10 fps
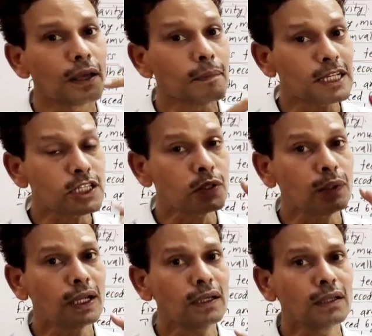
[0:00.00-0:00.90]
a
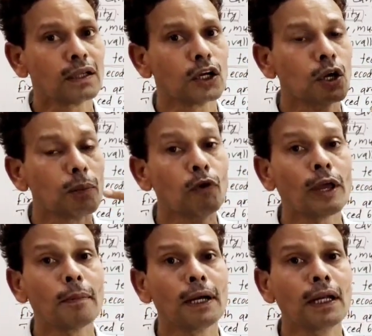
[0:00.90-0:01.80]
muscular
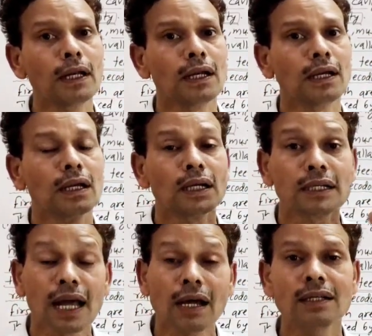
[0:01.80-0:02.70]
movable
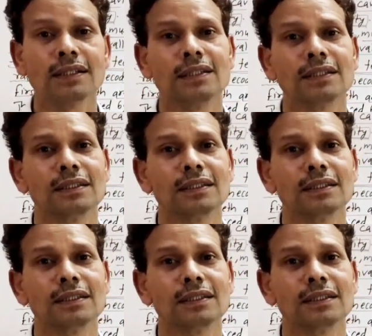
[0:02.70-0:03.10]
tongue,